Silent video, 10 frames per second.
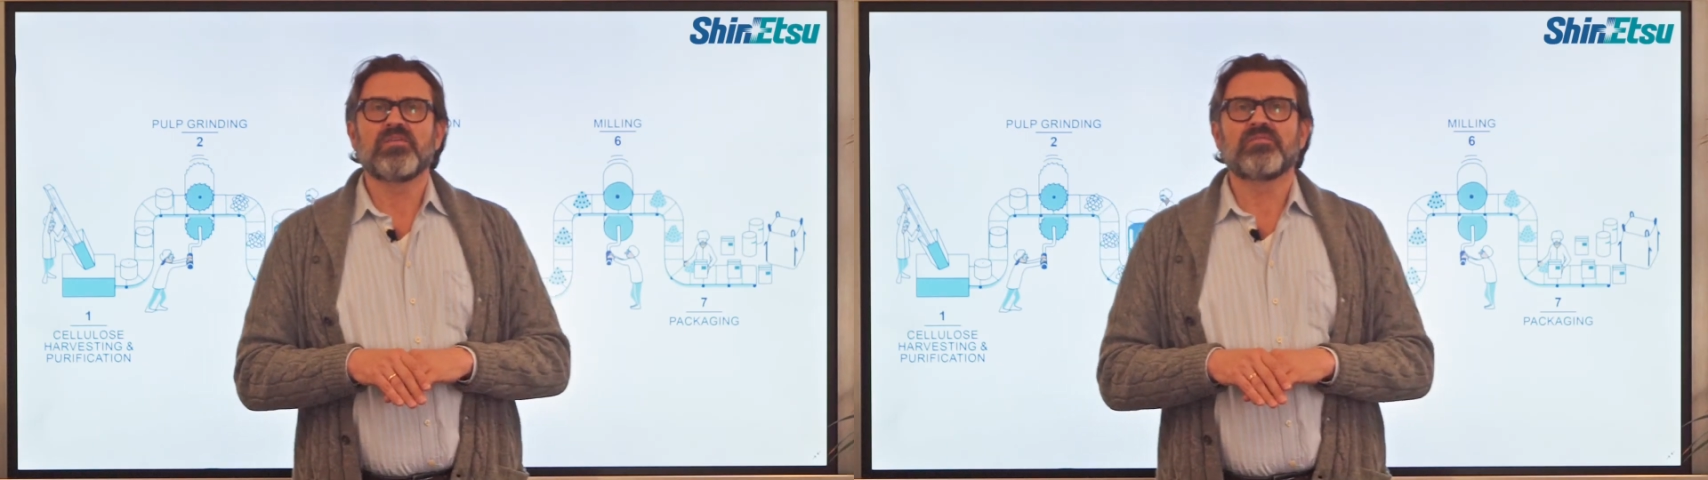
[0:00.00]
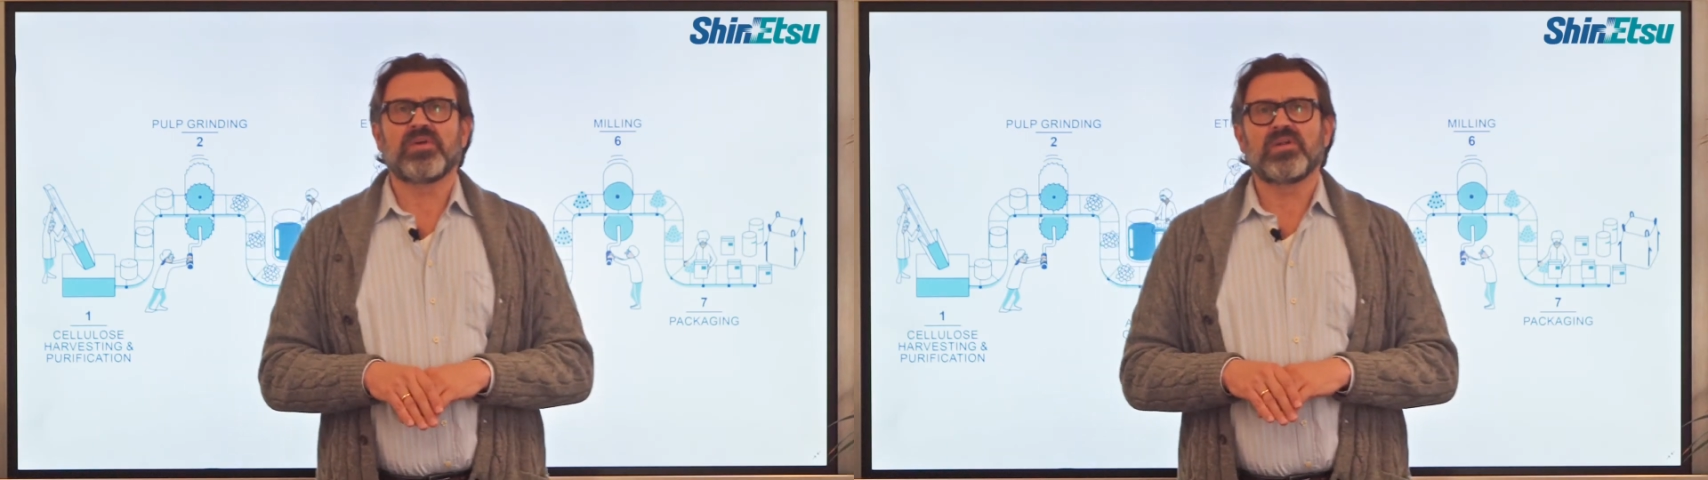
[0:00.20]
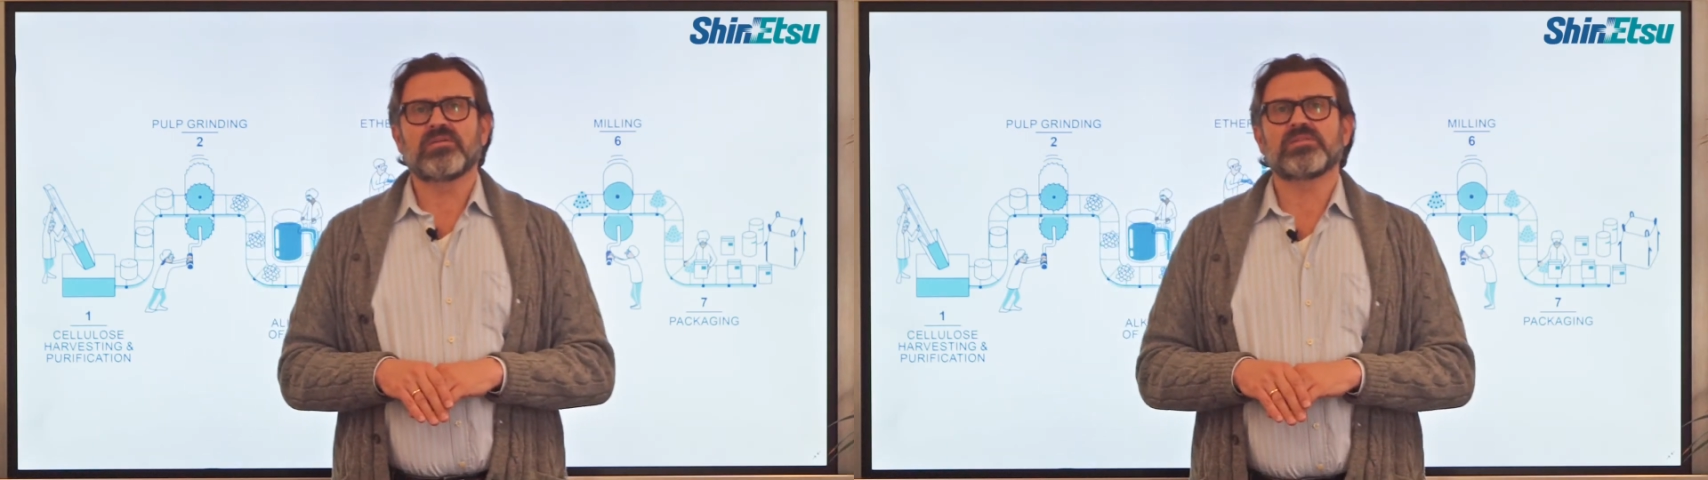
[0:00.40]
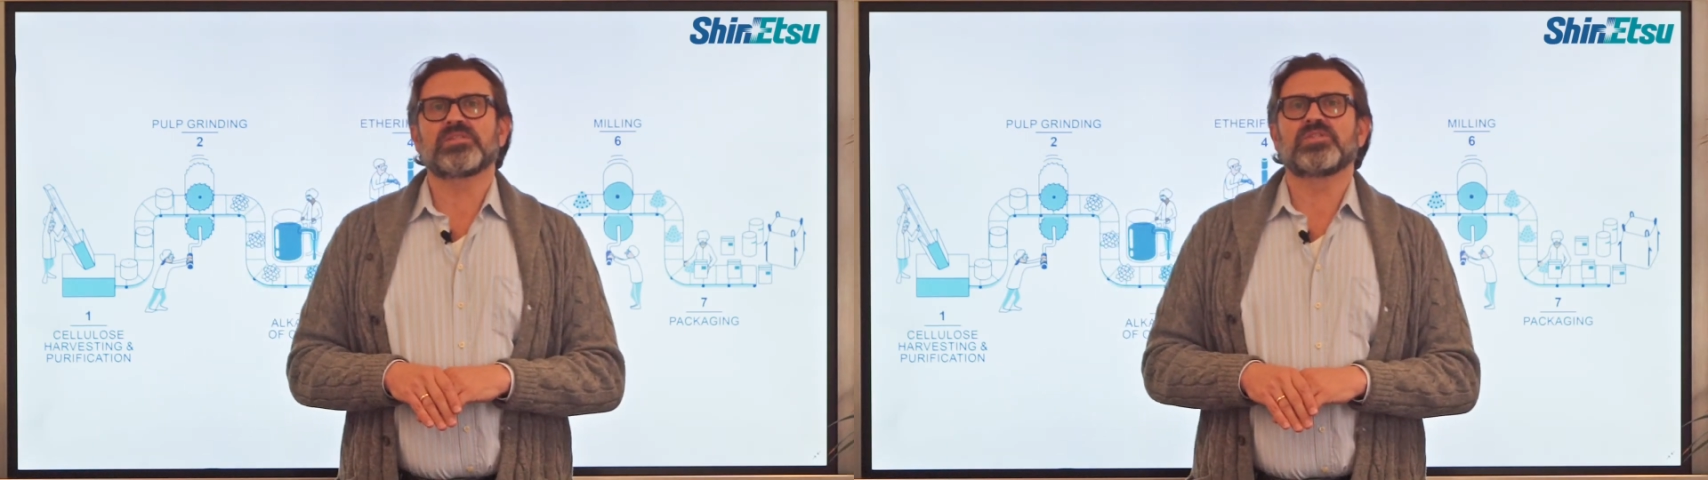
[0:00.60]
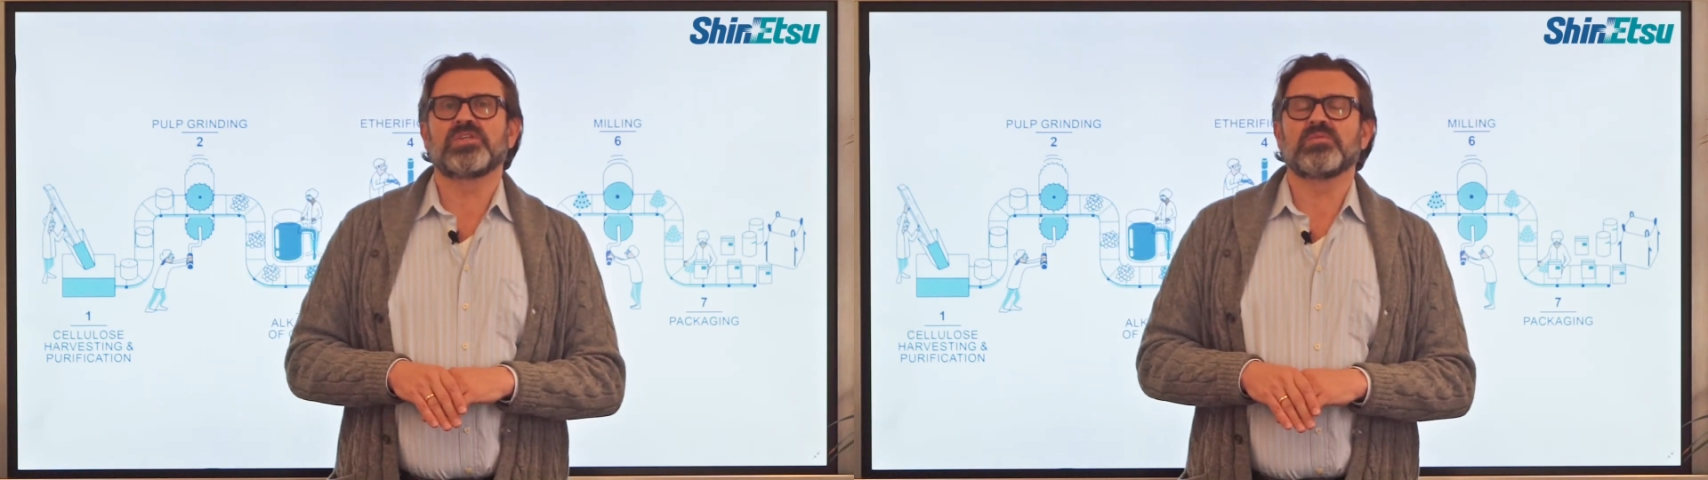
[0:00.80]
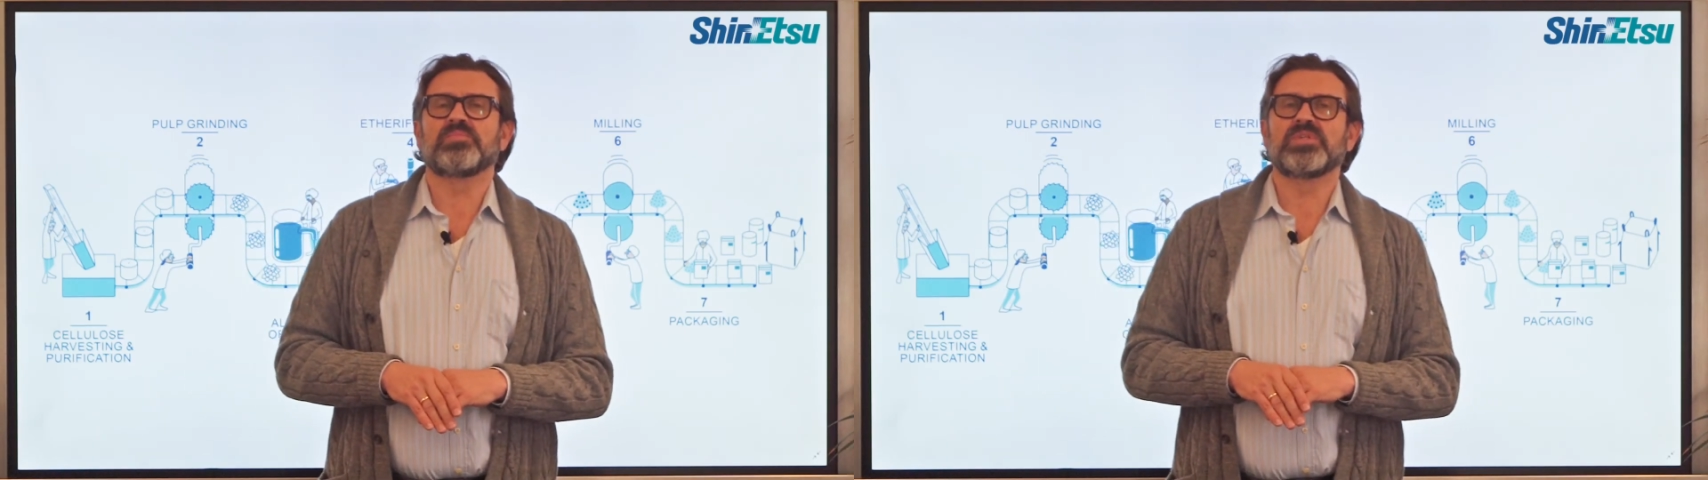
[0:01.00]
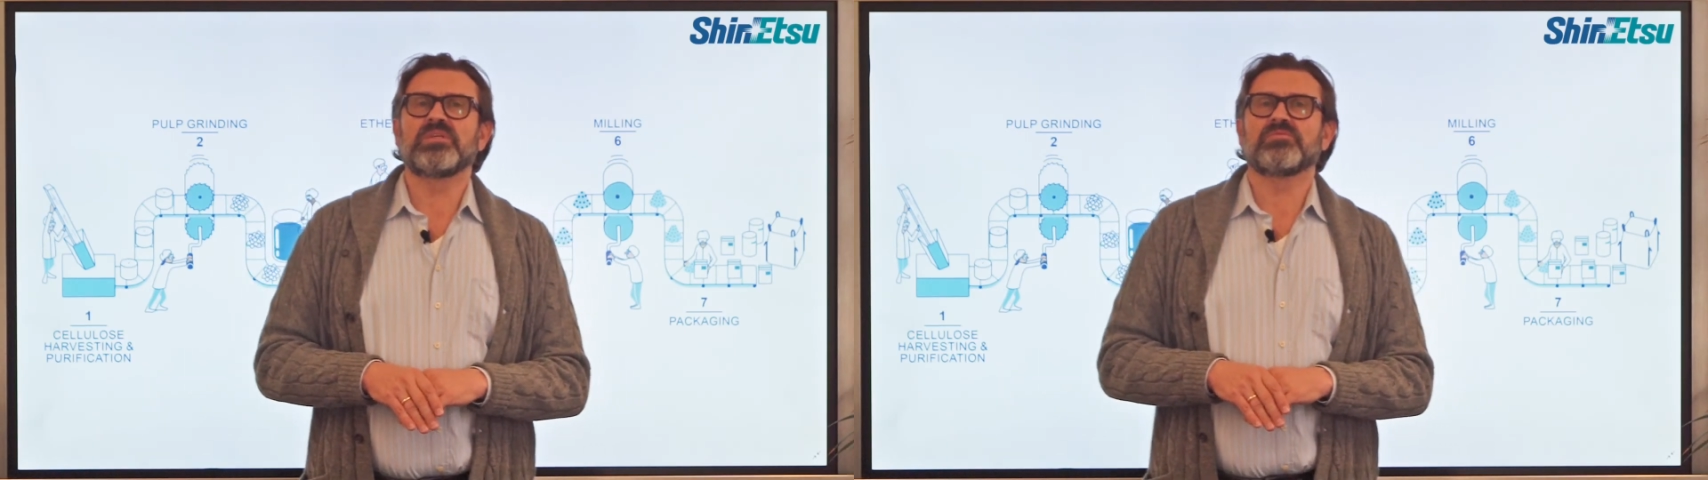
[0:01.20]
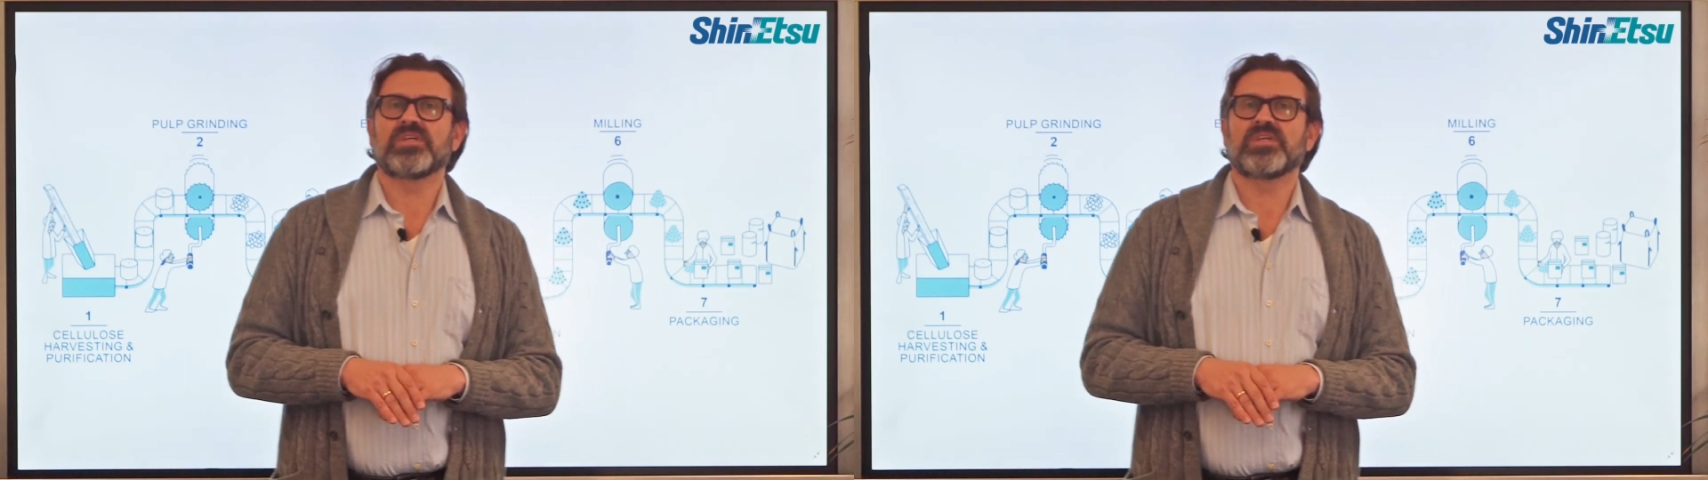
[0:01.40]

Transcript: follows GMP